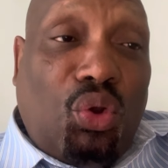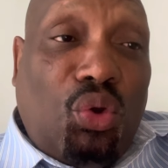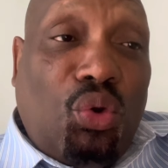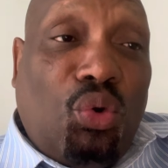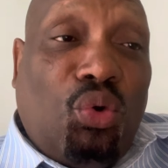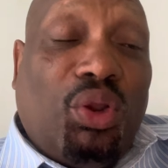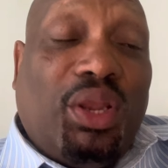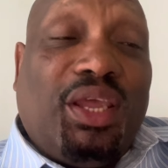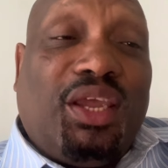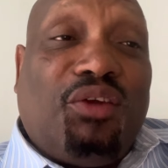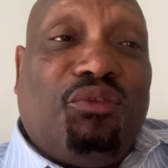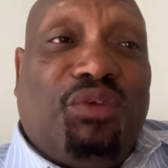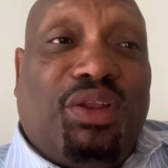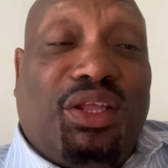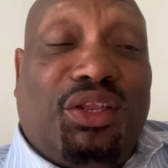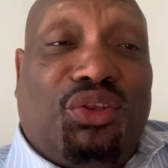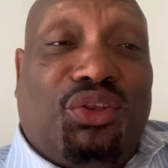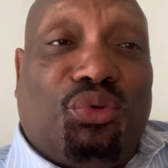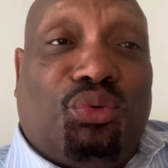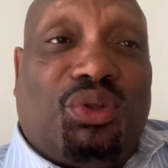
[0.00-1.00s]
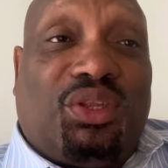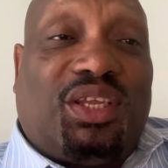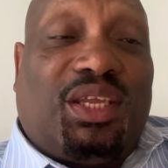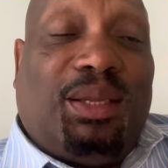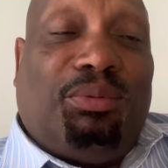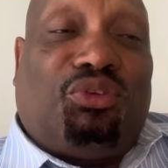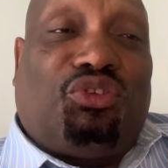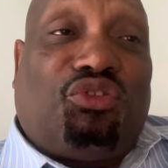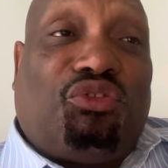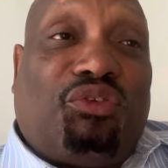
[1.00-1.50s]
All they can really do is
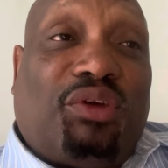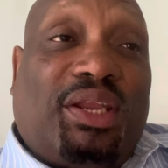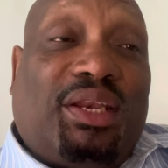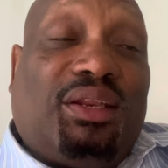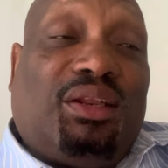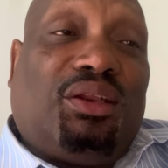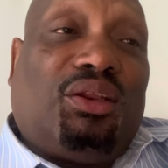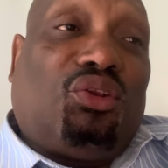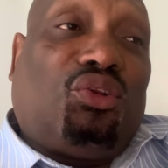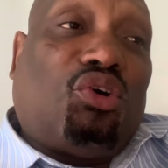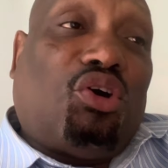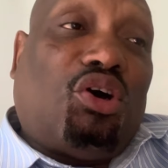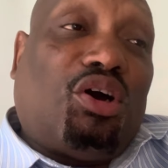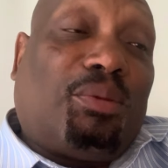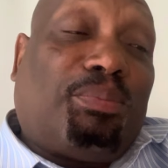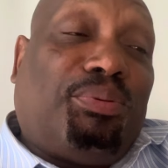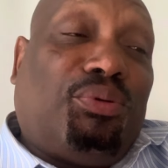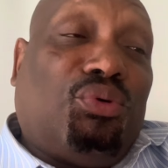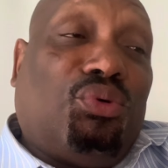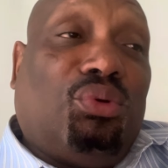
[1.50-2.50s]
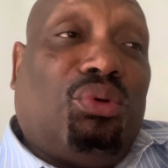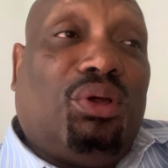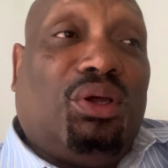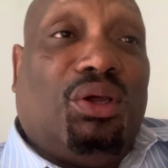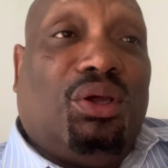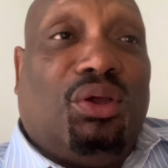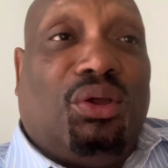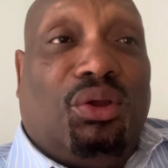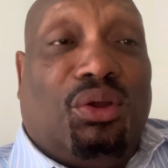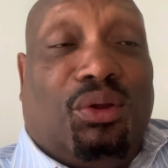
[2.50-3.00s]
keep trading in the dark pool,
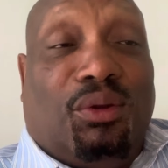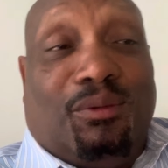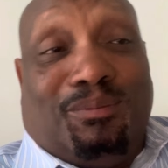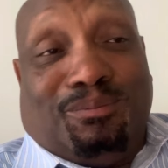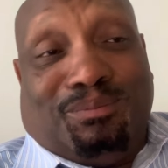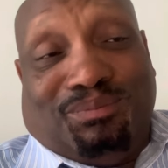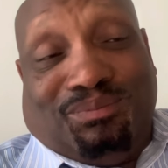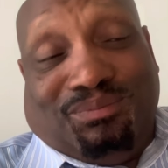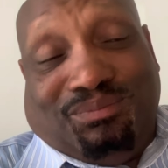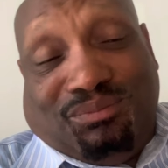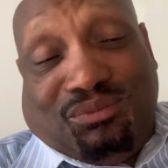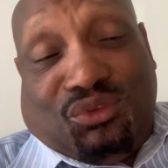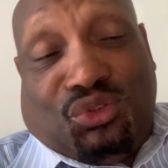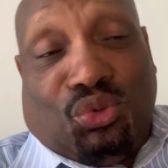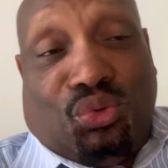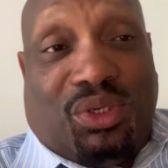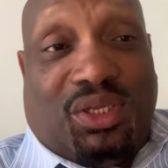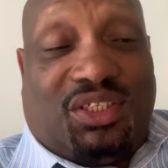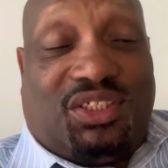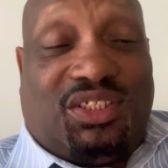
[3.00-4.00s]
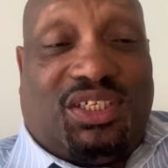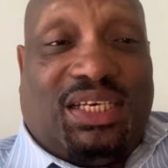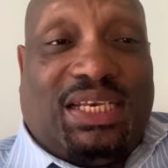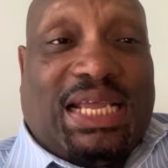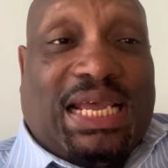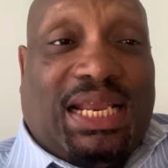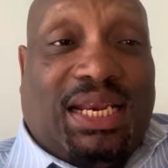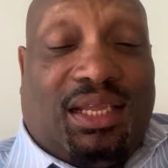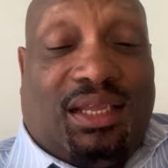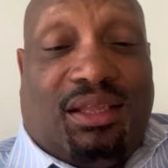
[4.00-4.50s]
doing this
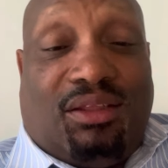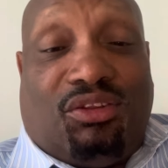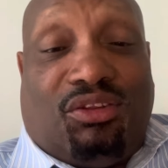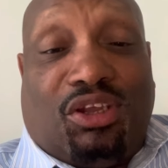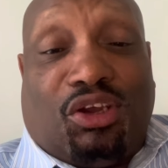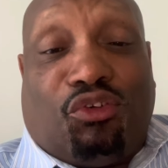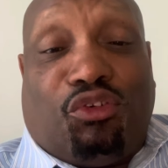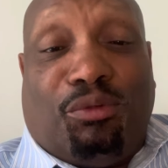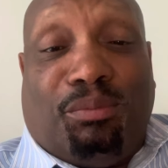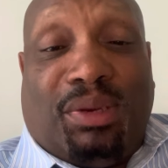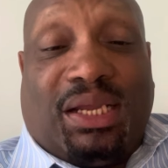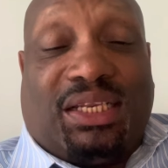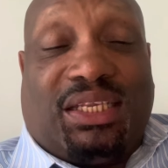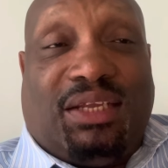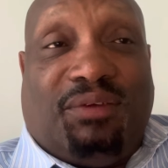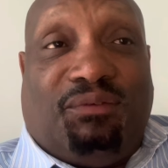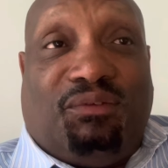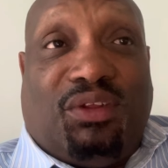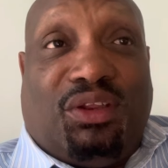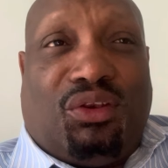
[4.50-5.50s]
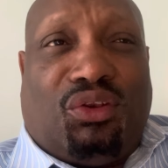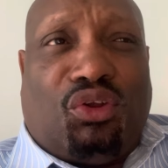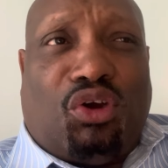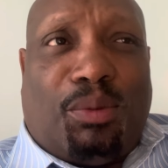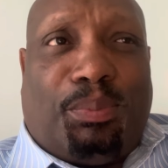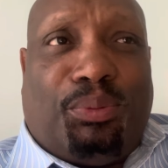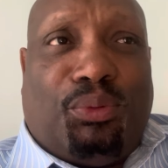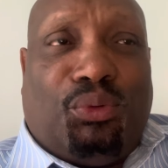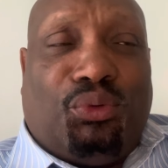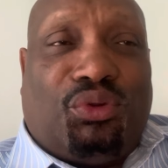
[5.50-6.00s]
shenanigans, their criminal activity in the
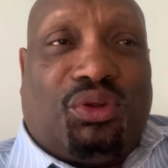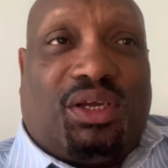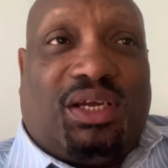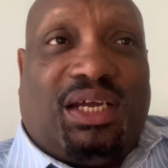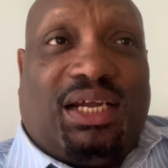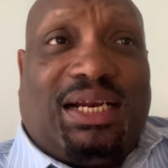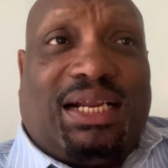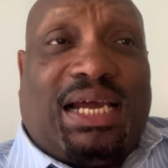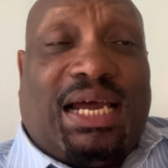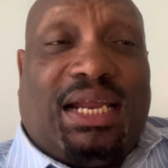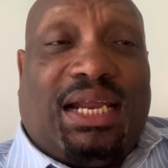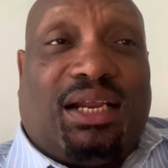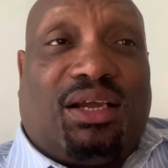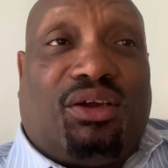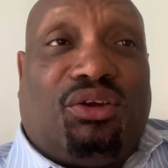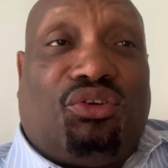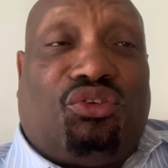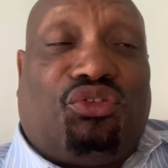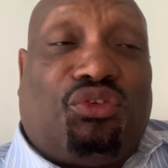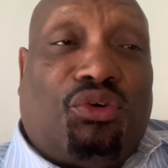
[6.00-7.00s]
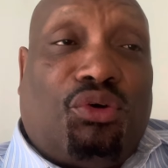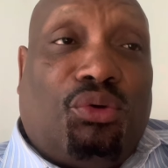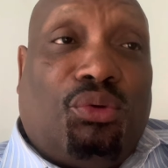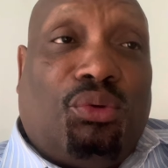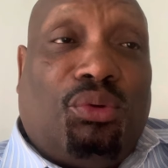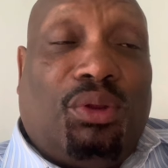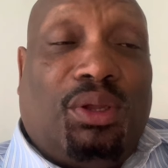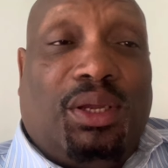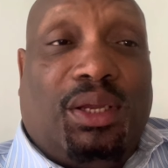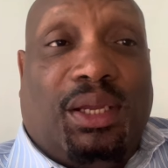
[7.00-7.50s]
dark pool to kind of
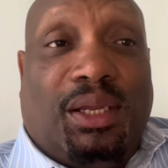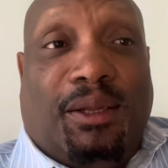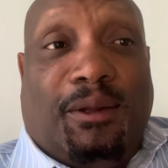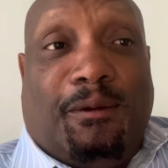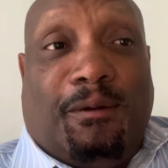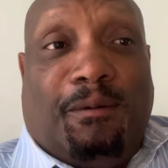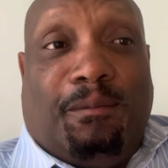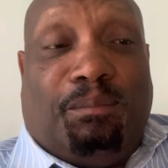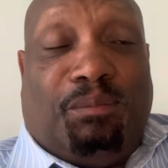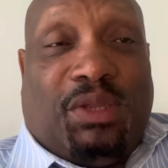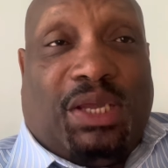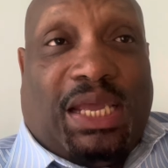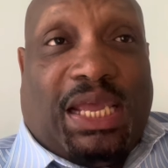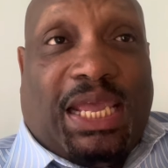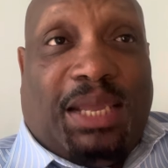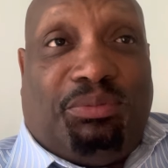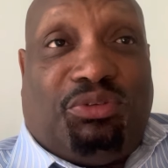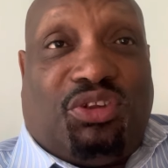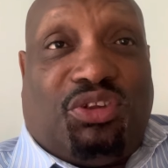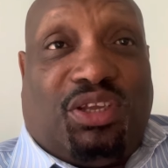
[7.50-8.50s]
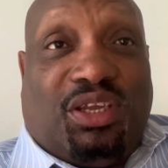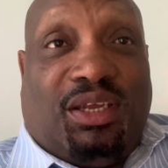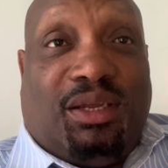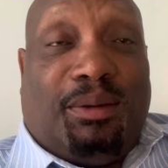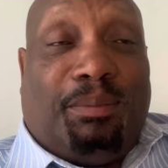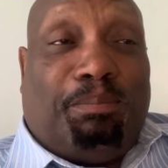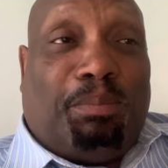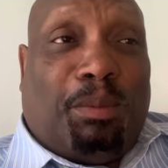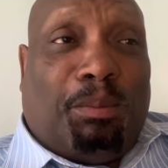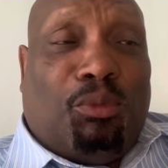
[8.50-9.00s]
control the ape
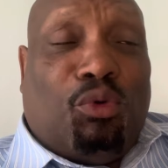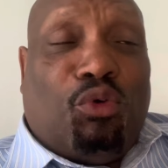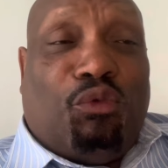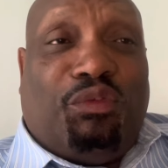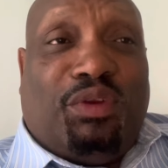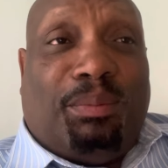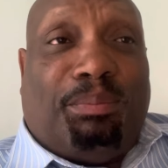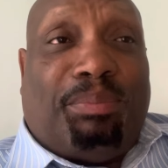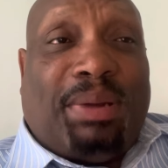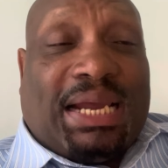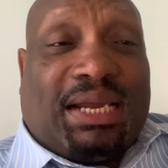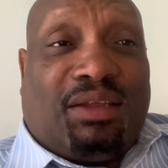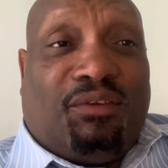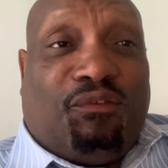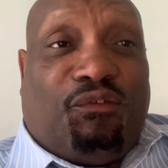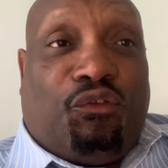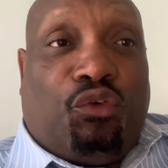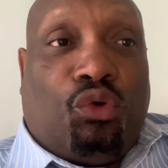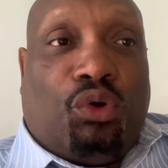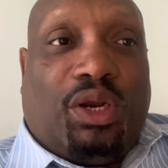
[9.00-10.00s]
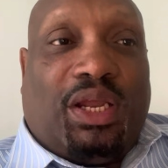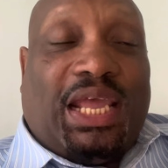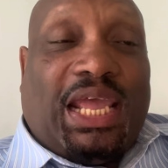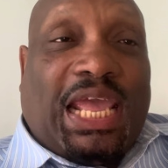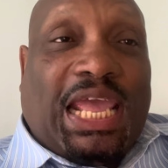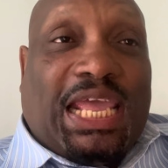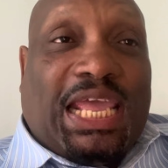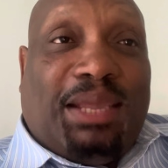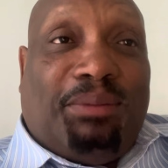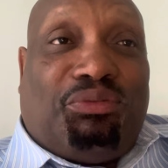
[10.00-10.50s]
share, moving it back and forth.
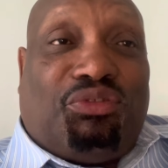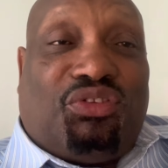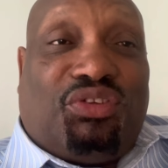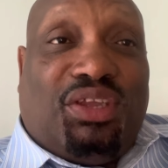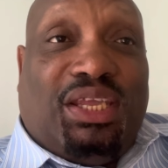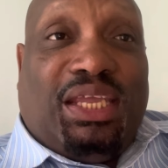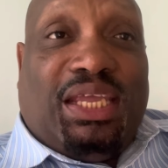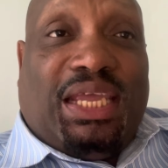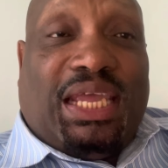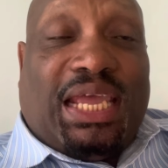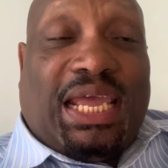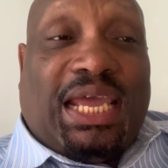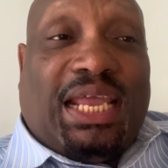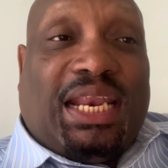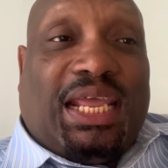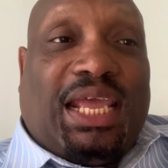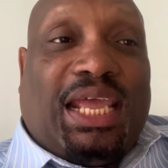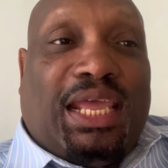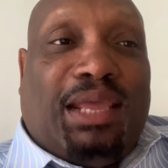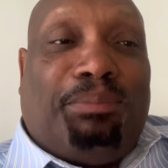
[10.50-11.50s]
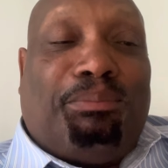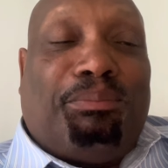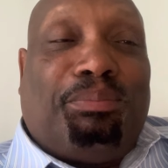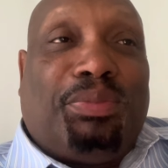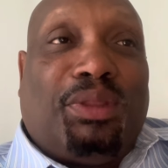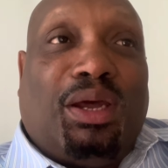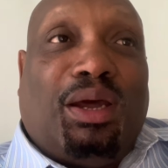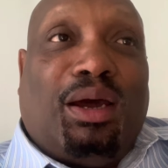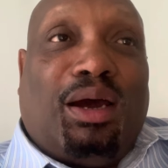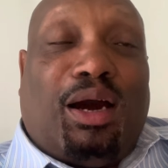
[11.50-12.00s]
AMC and ape
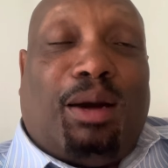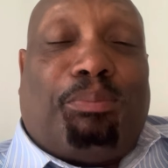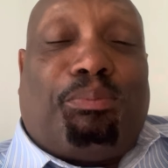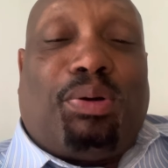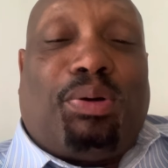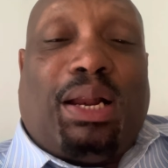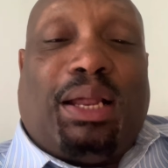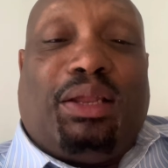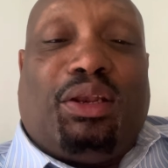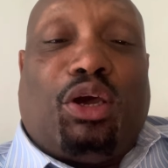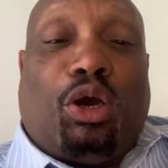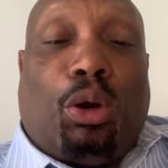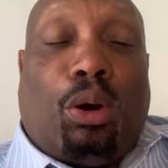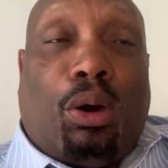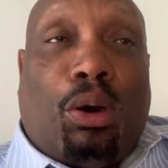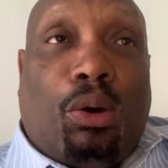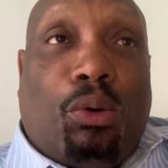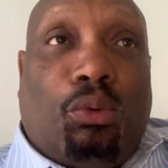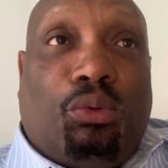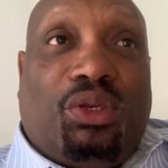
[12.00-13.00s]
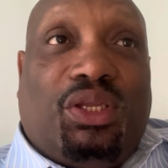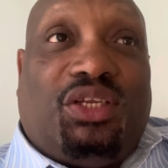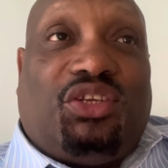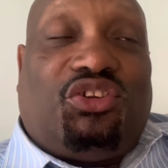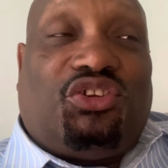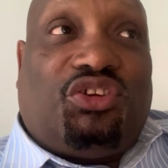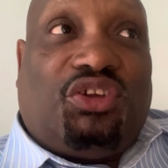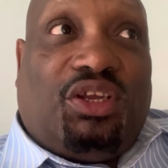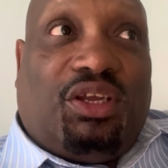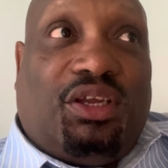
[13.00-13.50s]
are probably the only
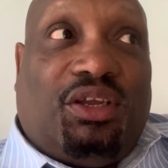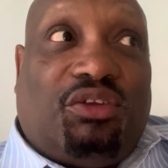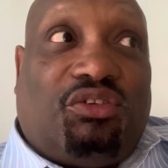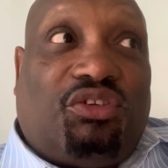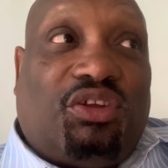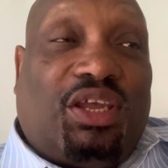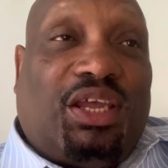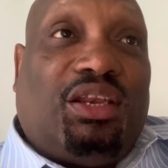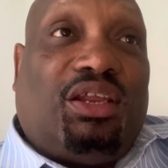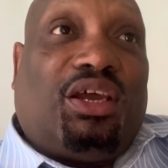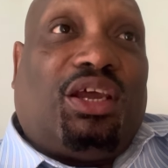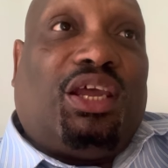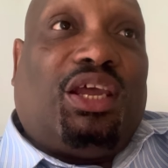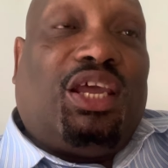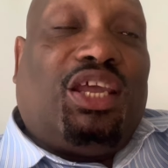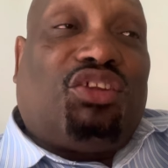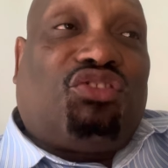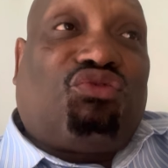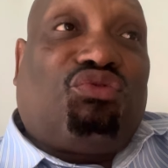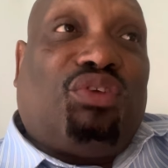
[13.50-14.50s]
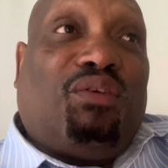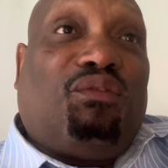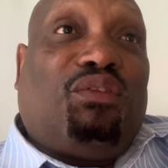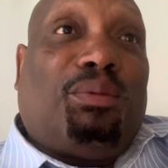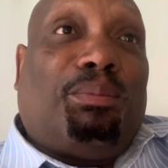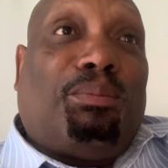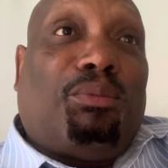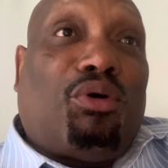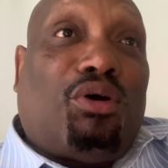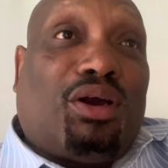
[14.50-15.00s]
shares in the history of the
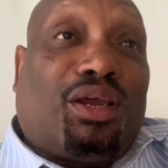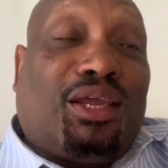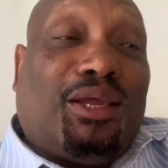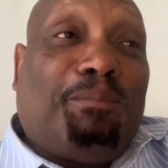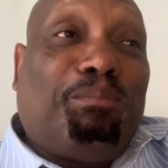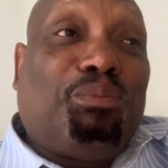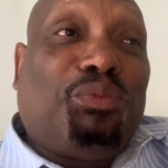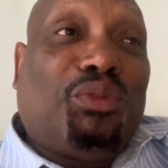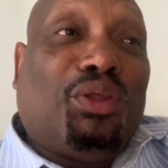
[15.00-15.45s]
market